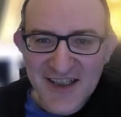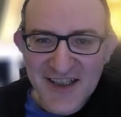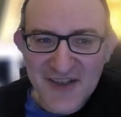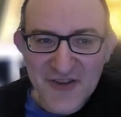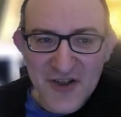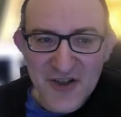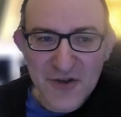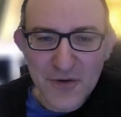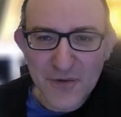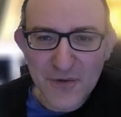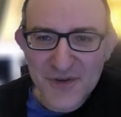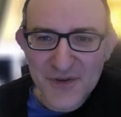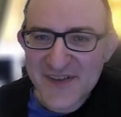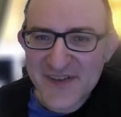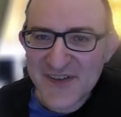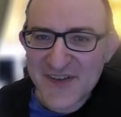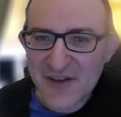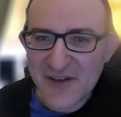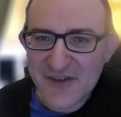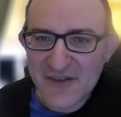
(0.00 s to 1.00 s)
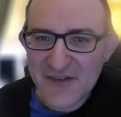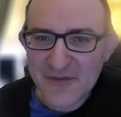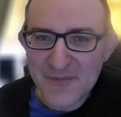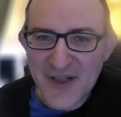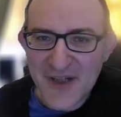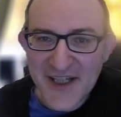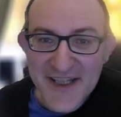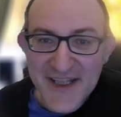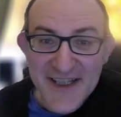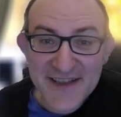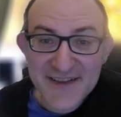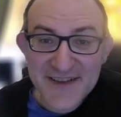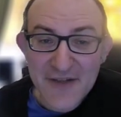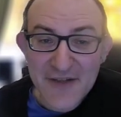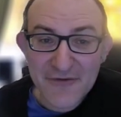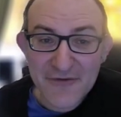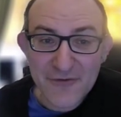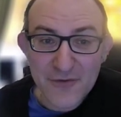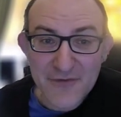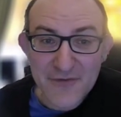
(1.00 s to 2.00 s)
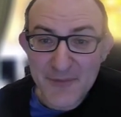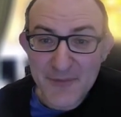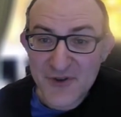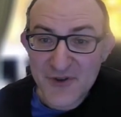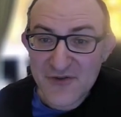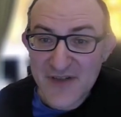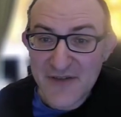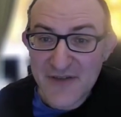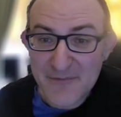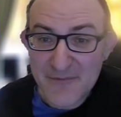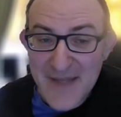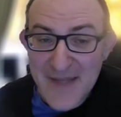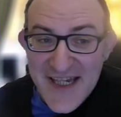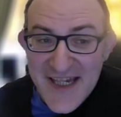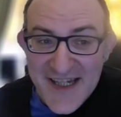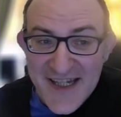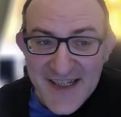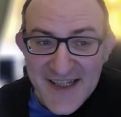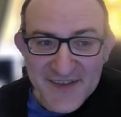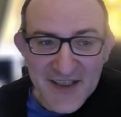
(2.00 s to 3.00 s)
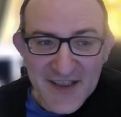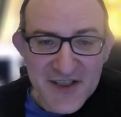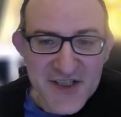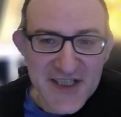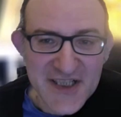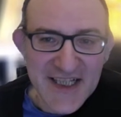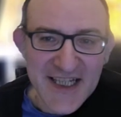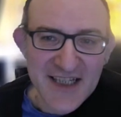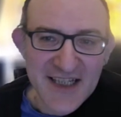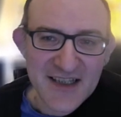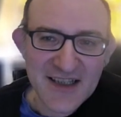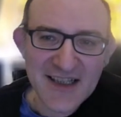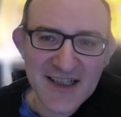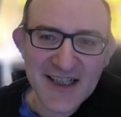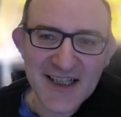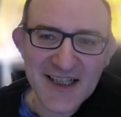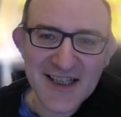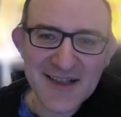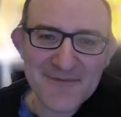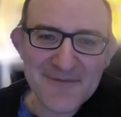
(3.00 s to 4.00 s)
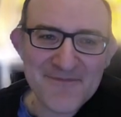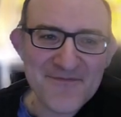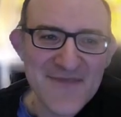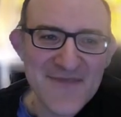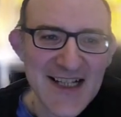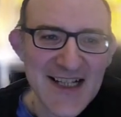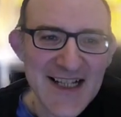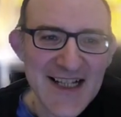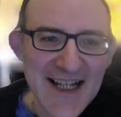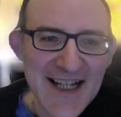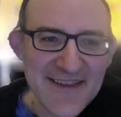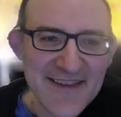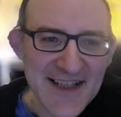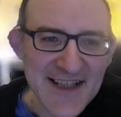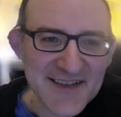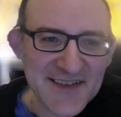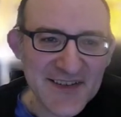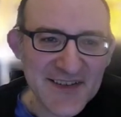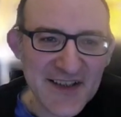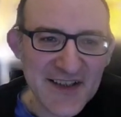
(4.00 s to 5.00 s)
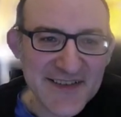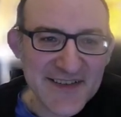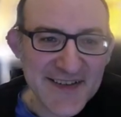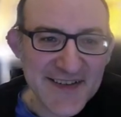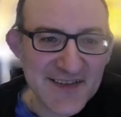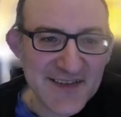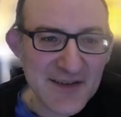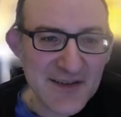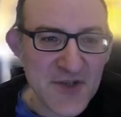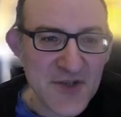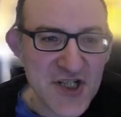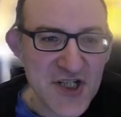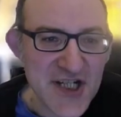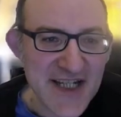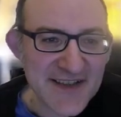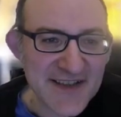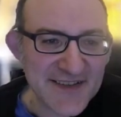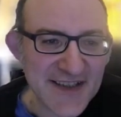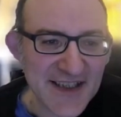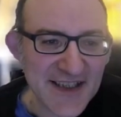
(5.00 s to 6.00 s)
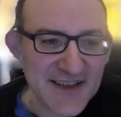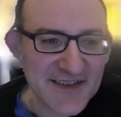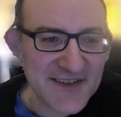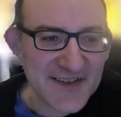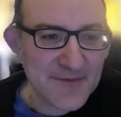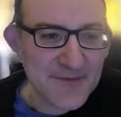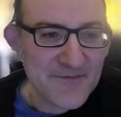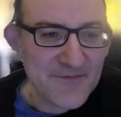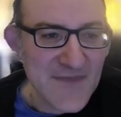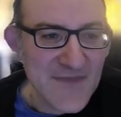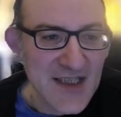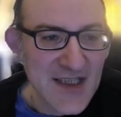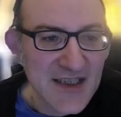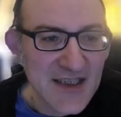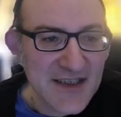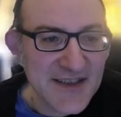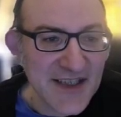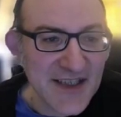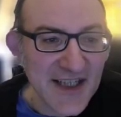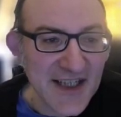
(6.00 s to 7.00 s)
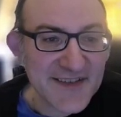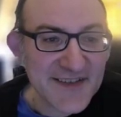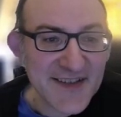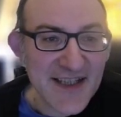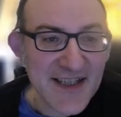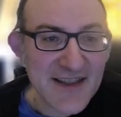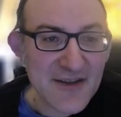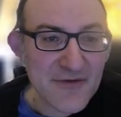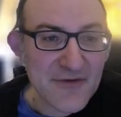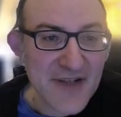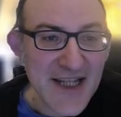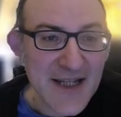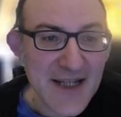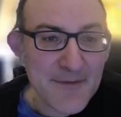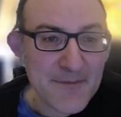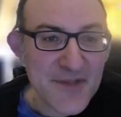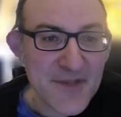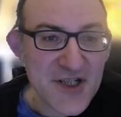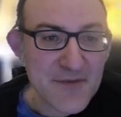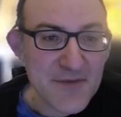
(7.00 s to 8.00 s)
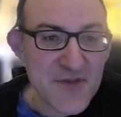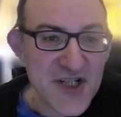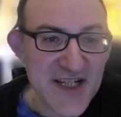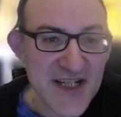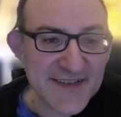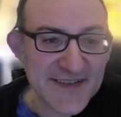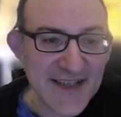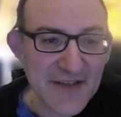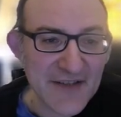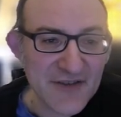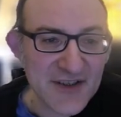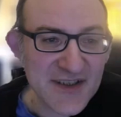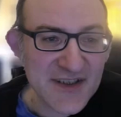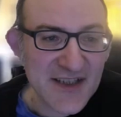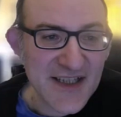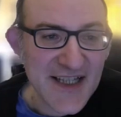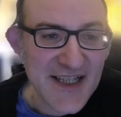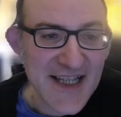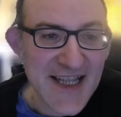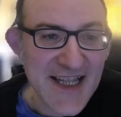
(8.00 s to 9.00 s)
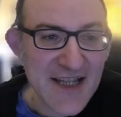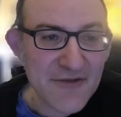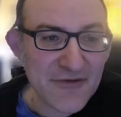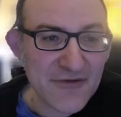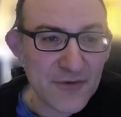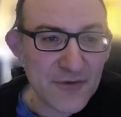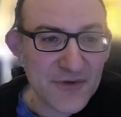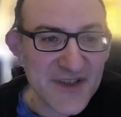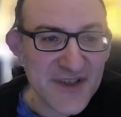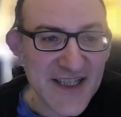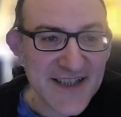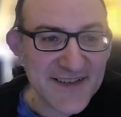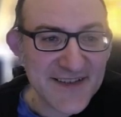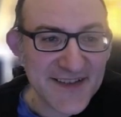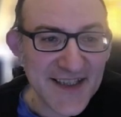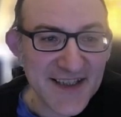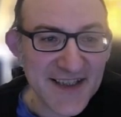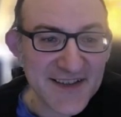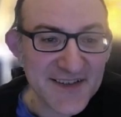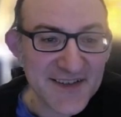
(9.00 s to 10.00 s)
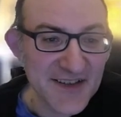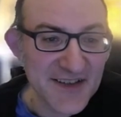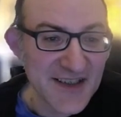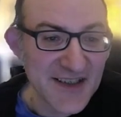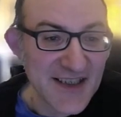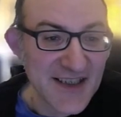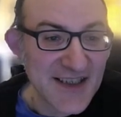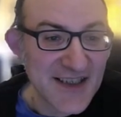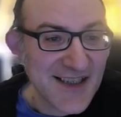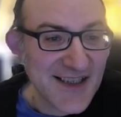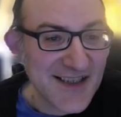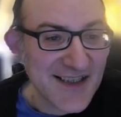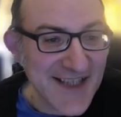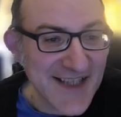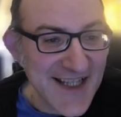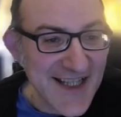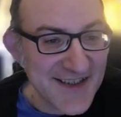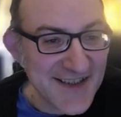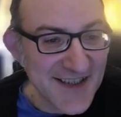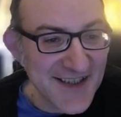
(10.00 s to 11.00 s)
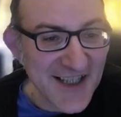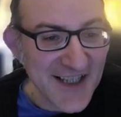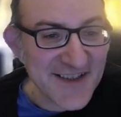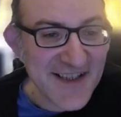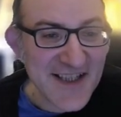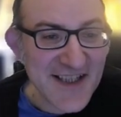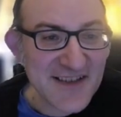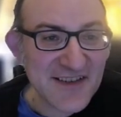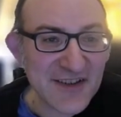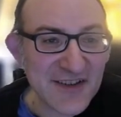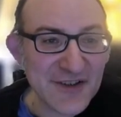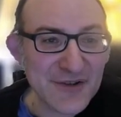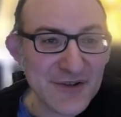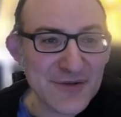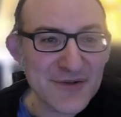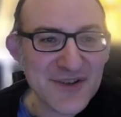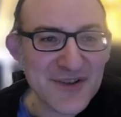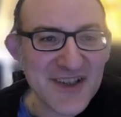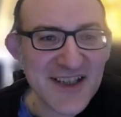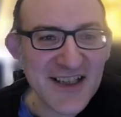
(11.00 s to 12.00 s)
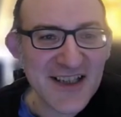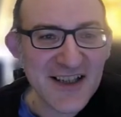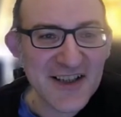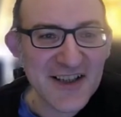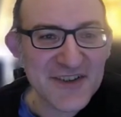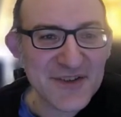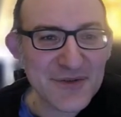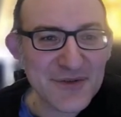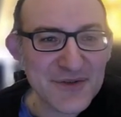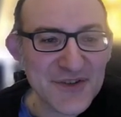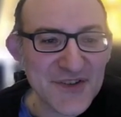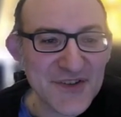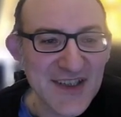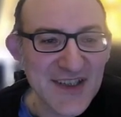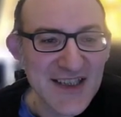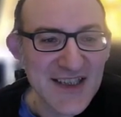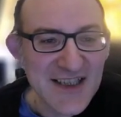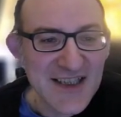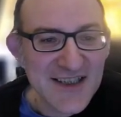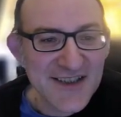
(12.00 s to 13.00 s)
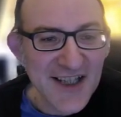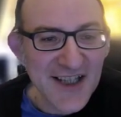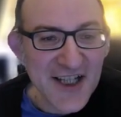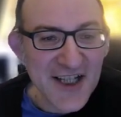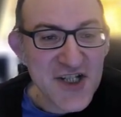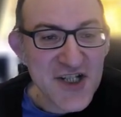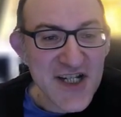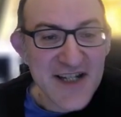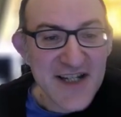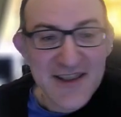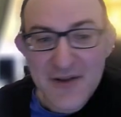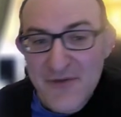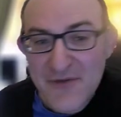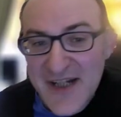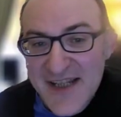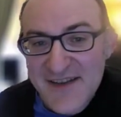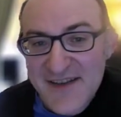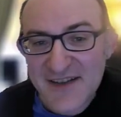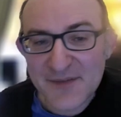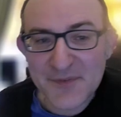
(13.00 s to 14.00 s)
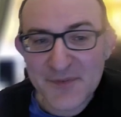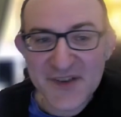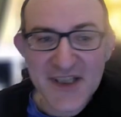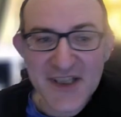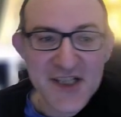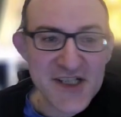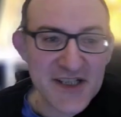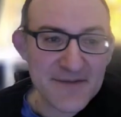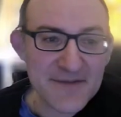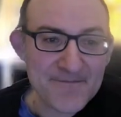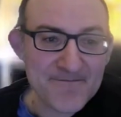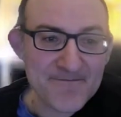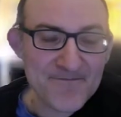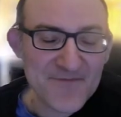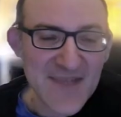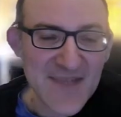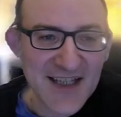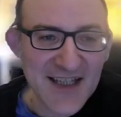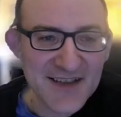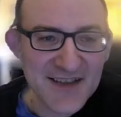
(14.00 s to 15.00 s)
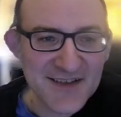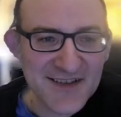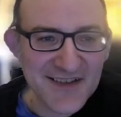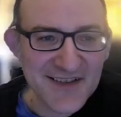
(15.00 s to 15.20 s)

cornerstone of my d4 repertory for many years, actually. And that's the system g6, knight c3, bishop g7, e4, d6, and then knight e2, castles, knight g3 in this position. And,